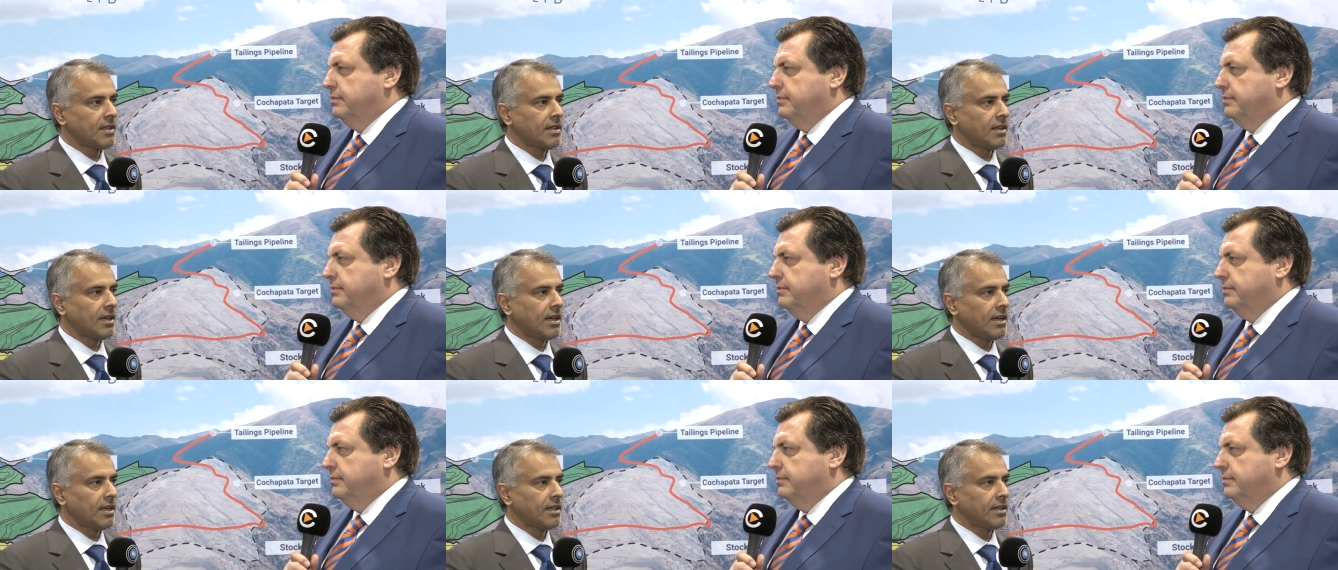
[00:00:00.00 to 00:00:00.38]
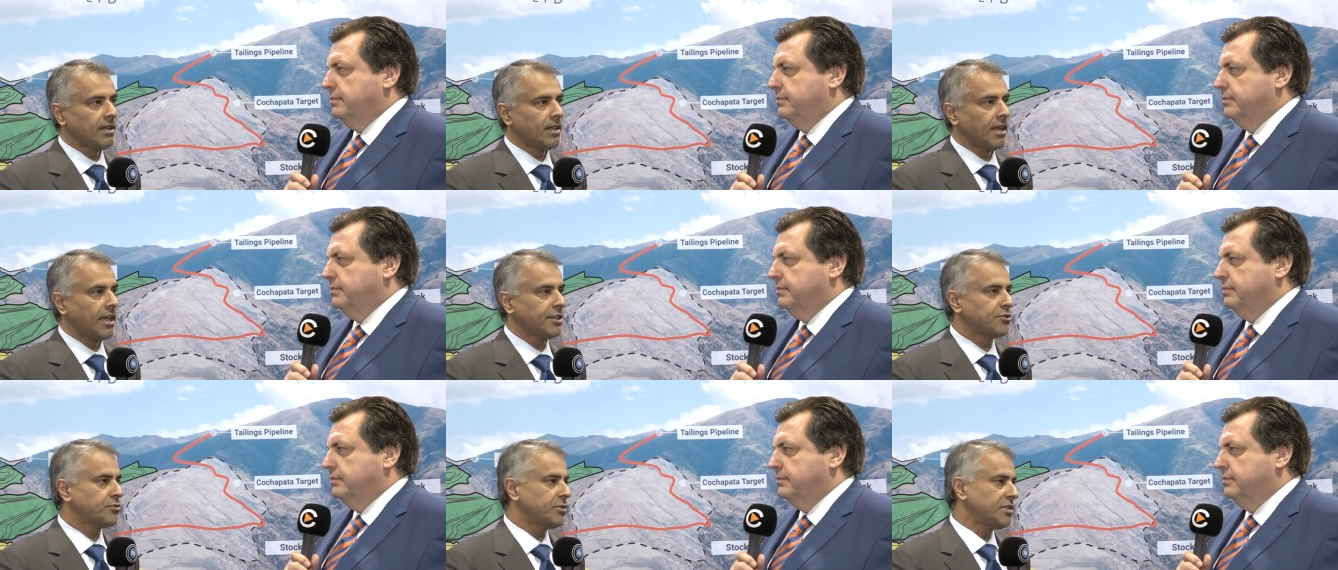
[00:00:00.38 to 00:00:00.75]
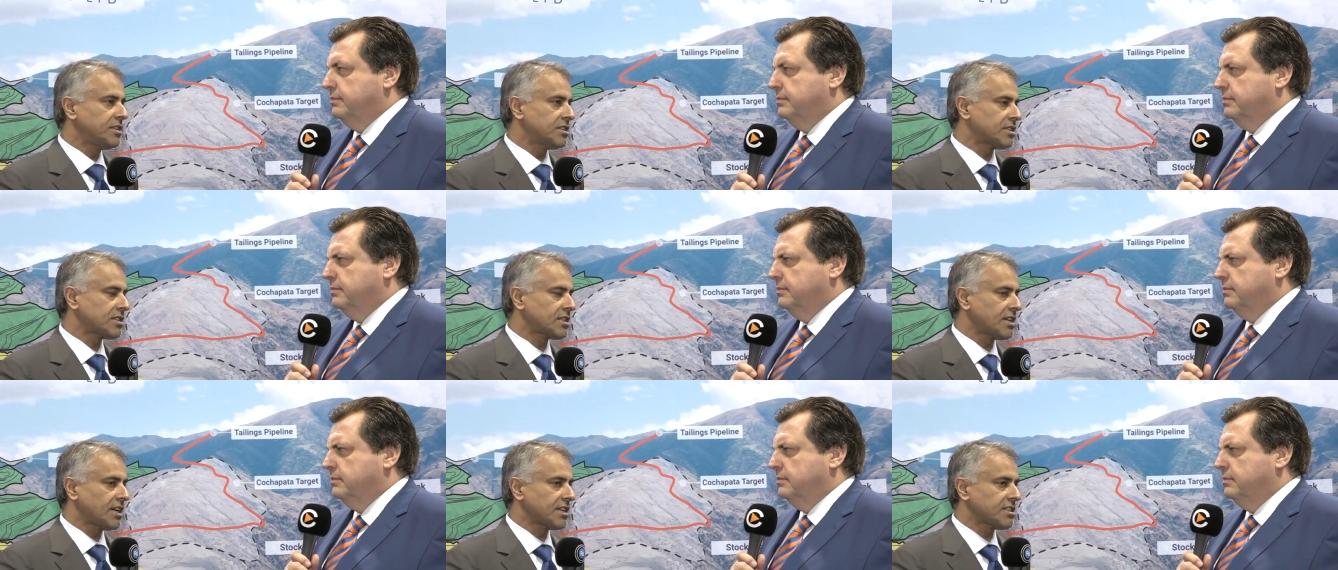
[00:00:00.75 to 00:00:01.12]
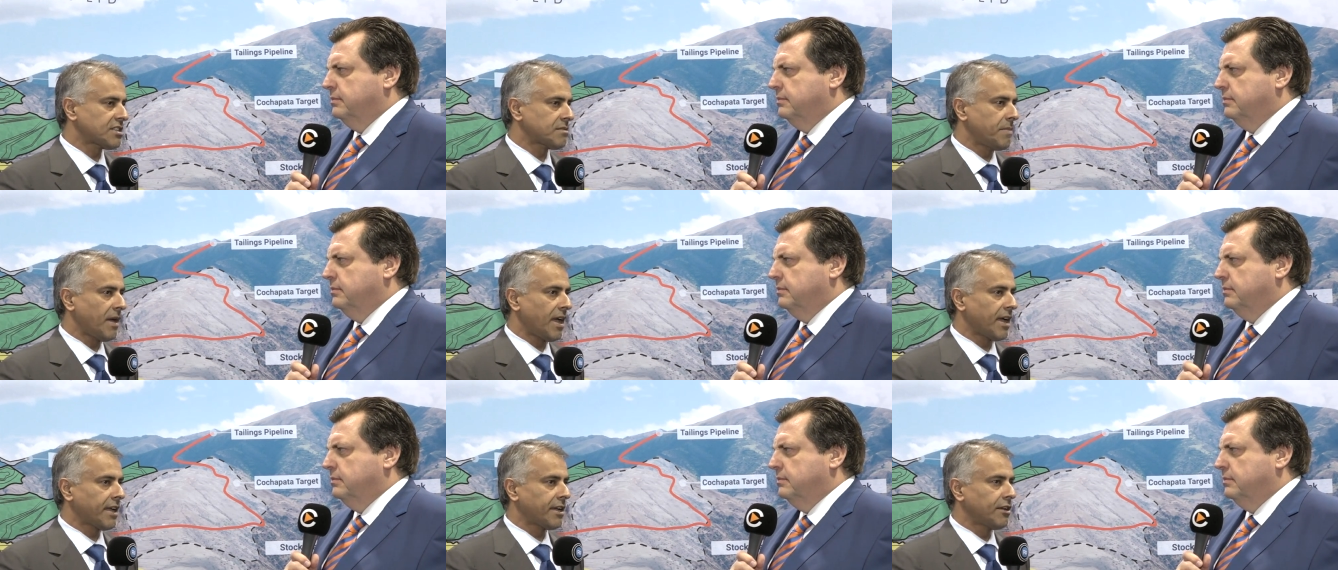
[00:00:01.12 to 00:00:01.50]
Speaker 1: uh, as we
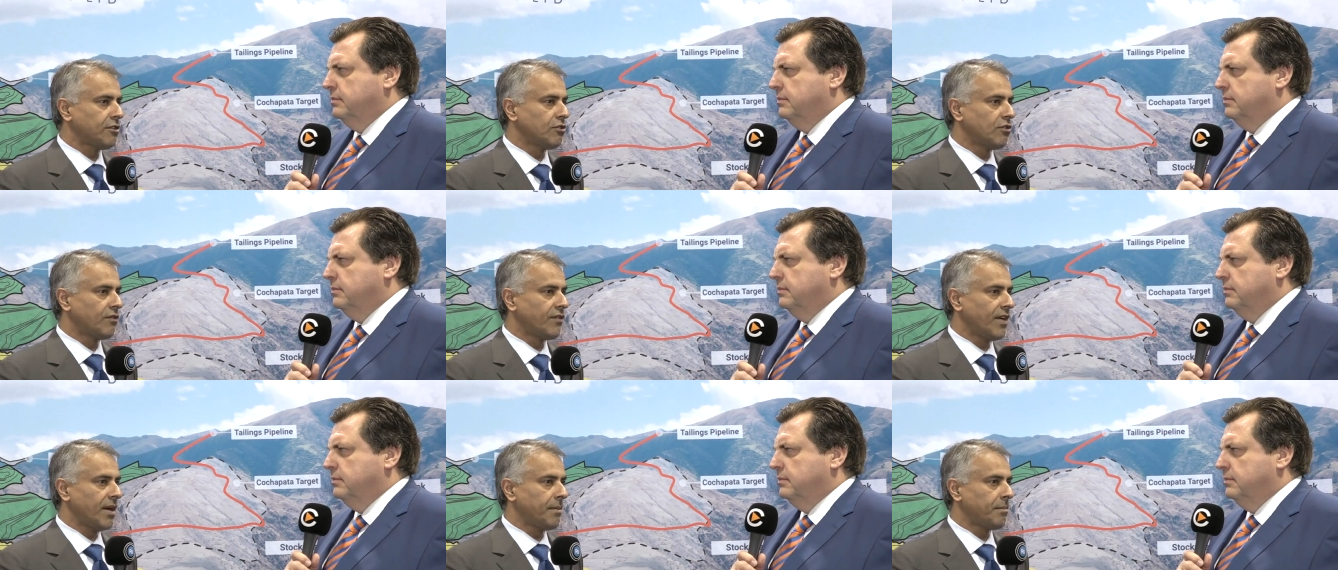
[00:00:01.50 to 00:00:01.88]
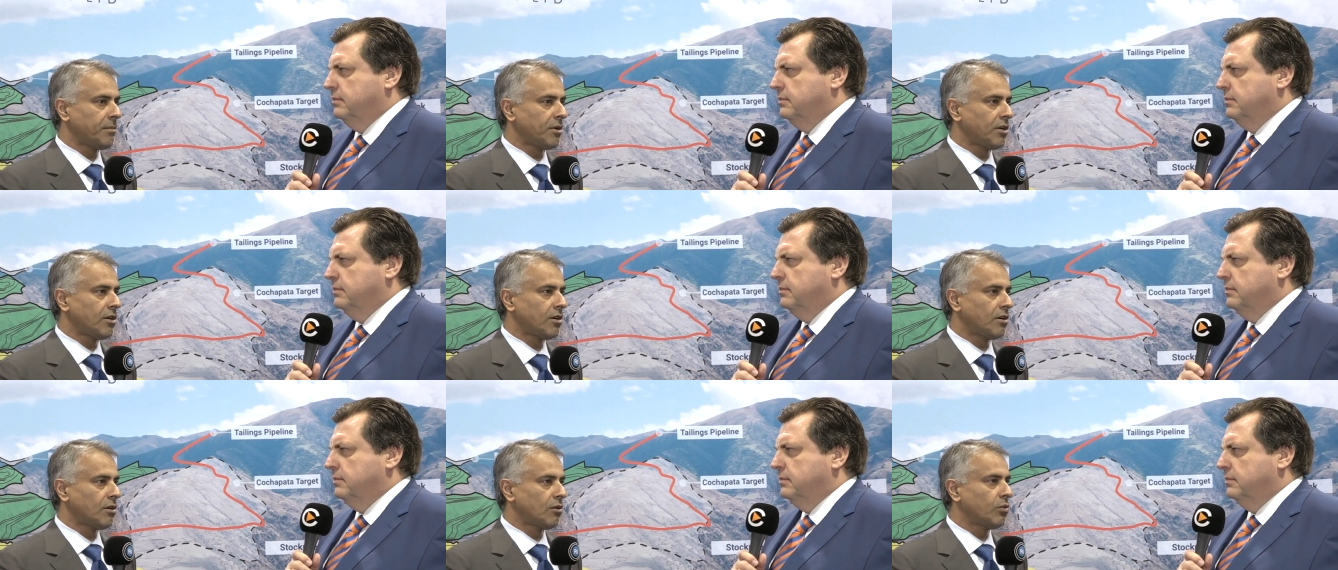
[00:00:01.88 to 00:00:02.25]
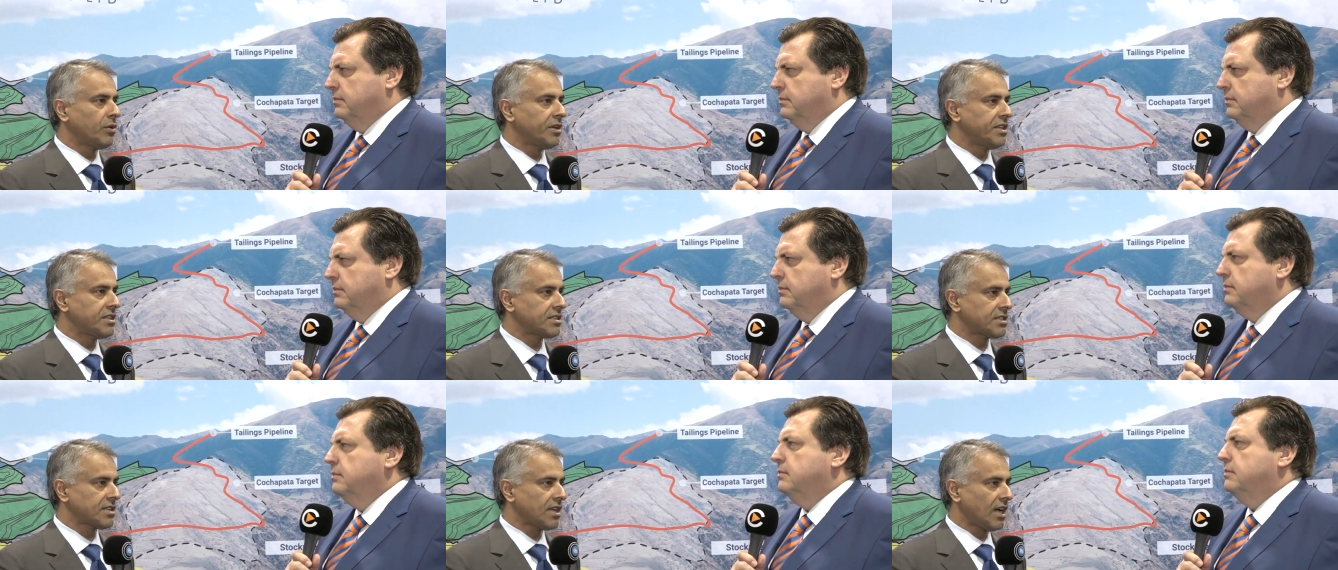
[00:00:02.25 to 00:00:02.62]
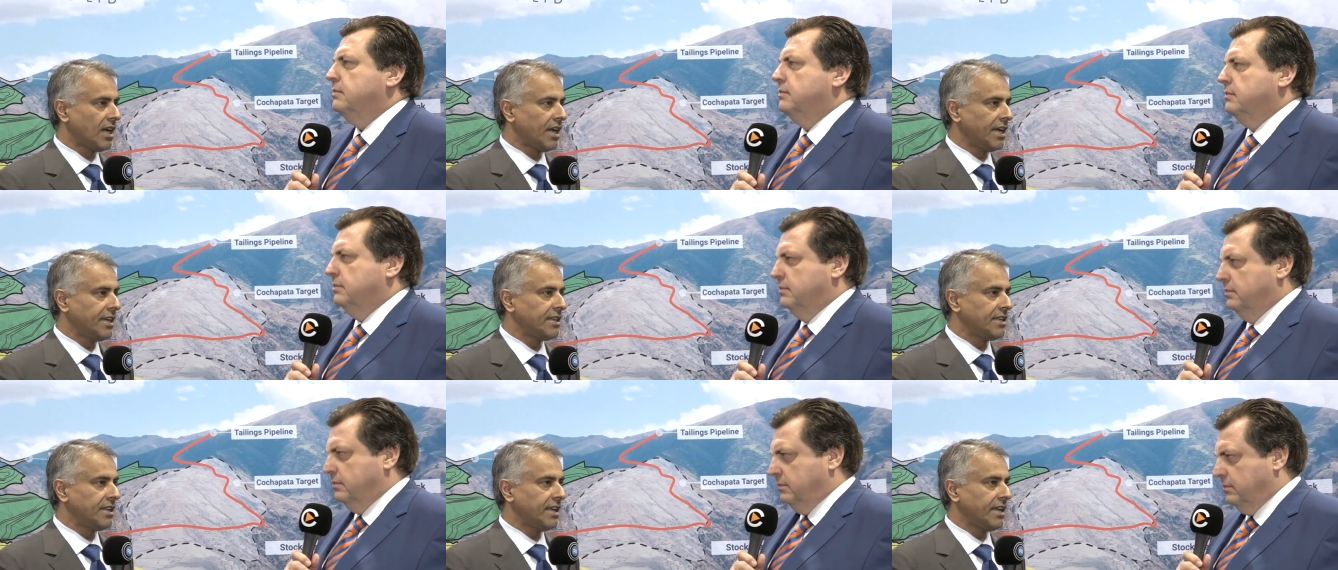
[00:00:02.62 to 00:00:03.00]
discussed back in November, we
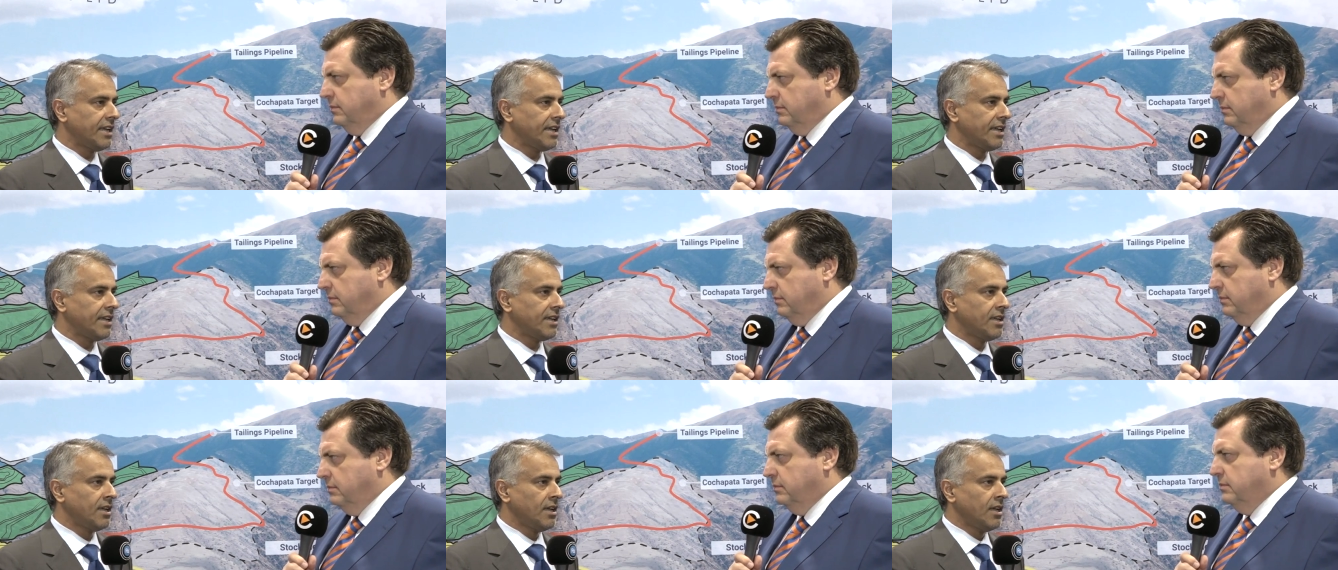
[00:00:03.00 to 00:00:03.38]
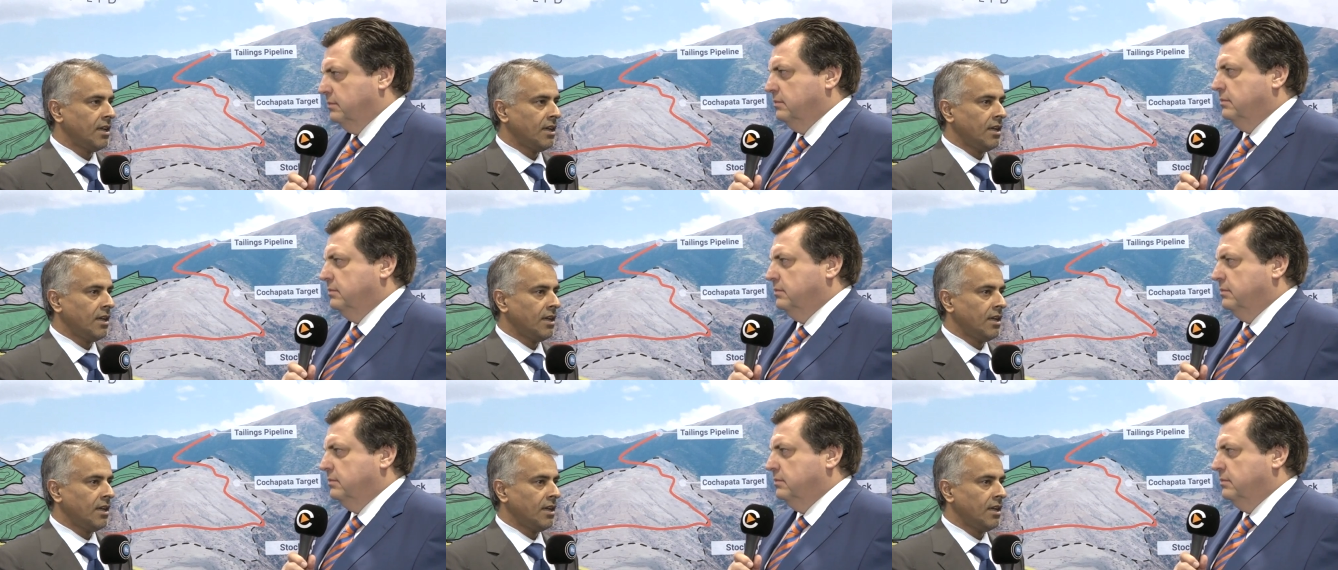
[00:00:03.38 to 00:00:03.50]
signed a